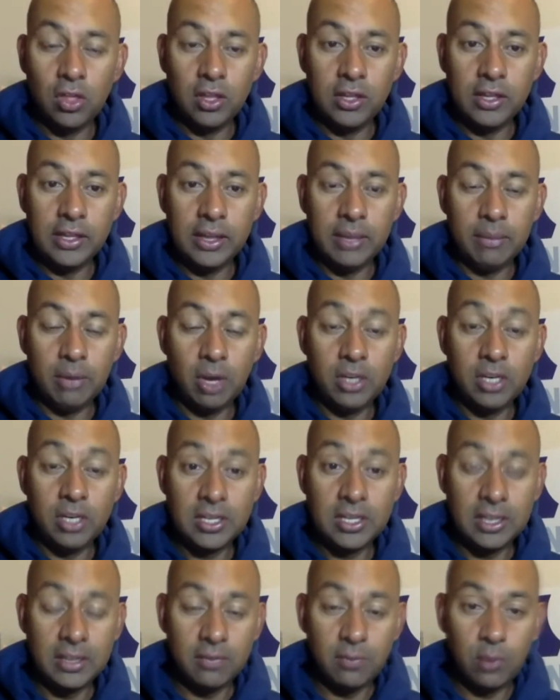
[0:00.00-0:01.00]
the
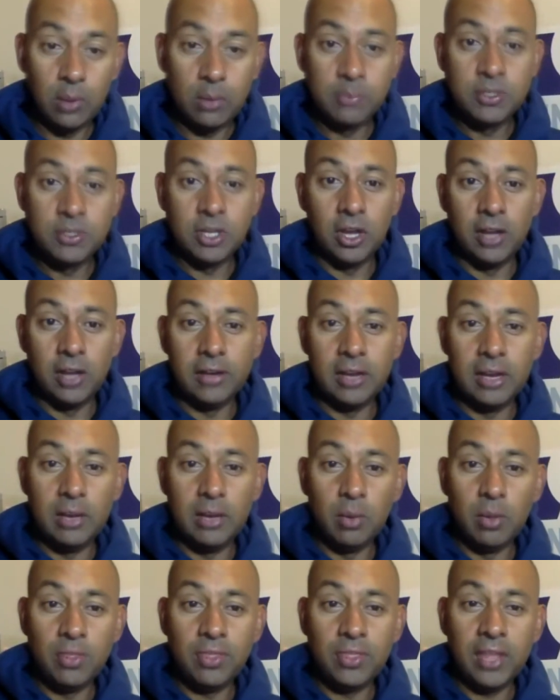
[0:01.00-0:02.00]
ITTF website,
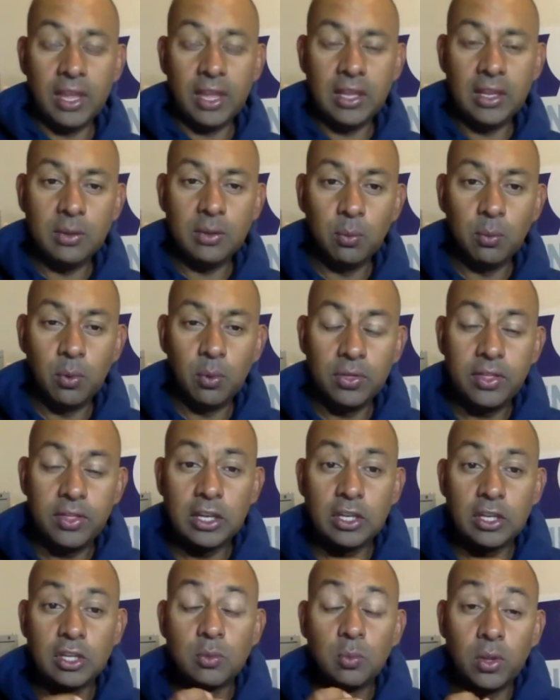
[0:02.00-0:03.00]
and what they
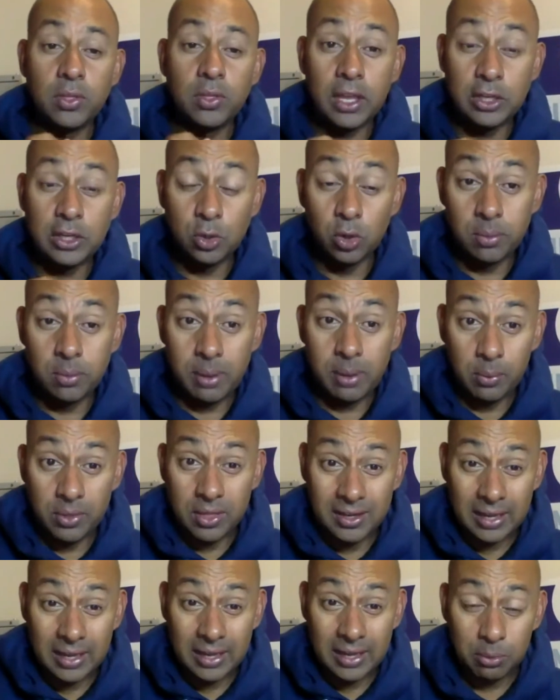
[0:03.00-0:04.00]
talk about with
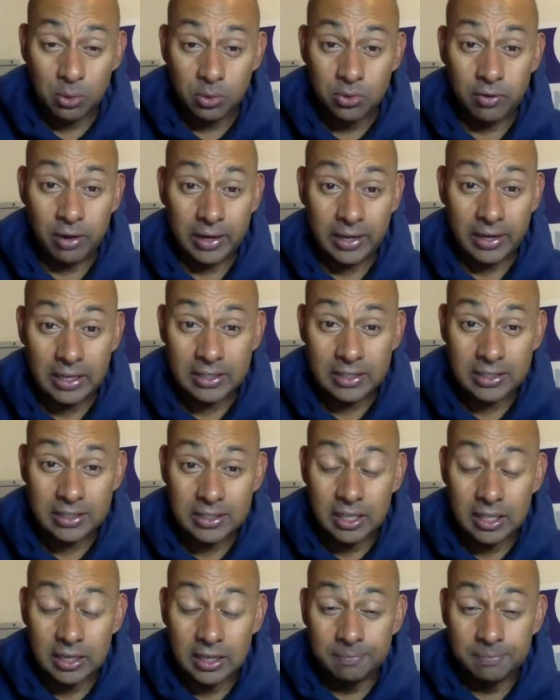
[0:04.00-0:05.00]
the doubles rankings
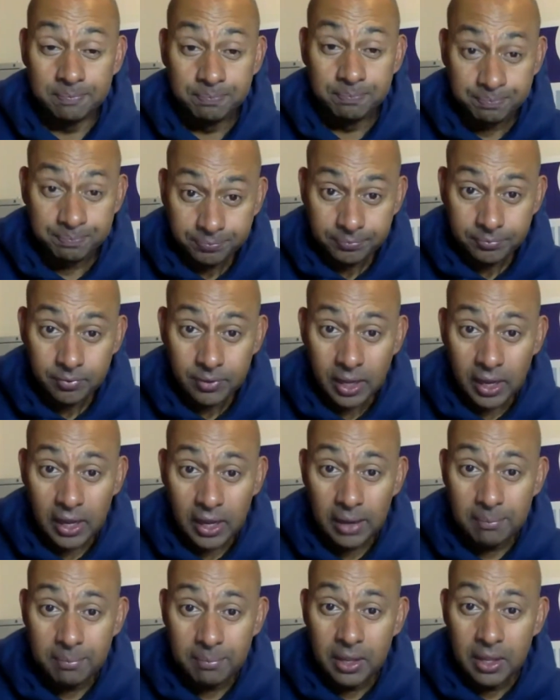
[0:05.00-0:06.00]
is that
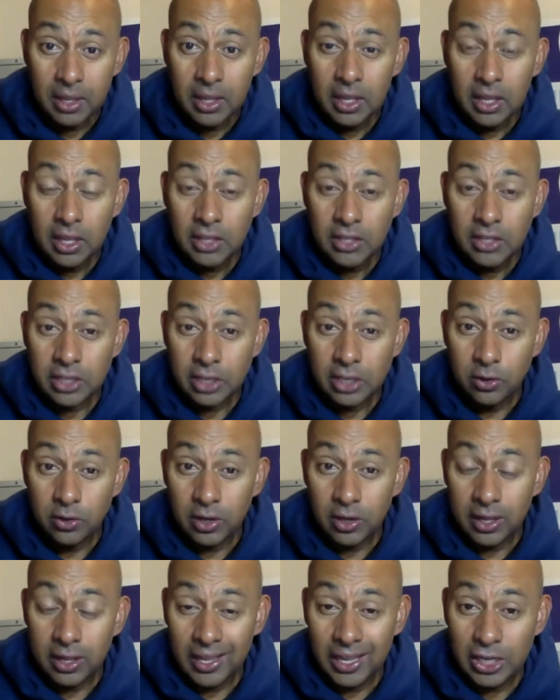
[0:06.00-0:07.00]

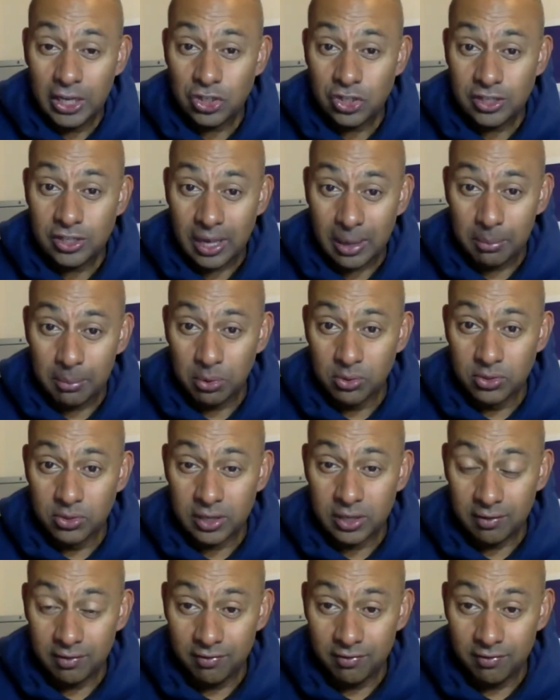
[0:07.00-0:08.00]
so each
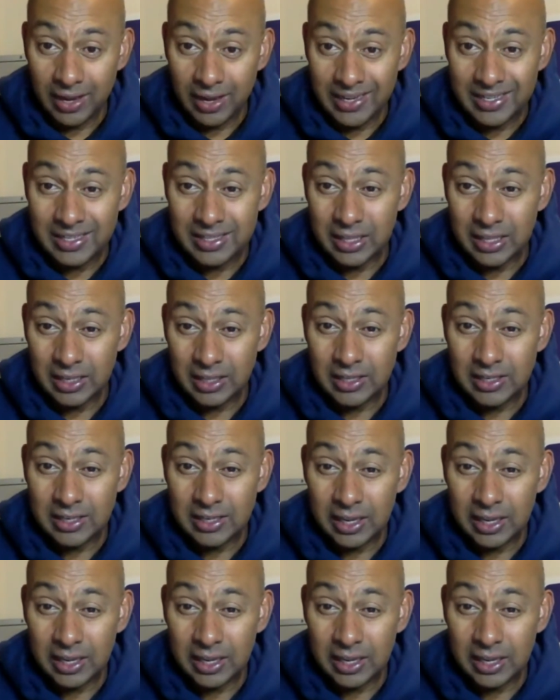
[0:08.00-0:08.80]
doubles event that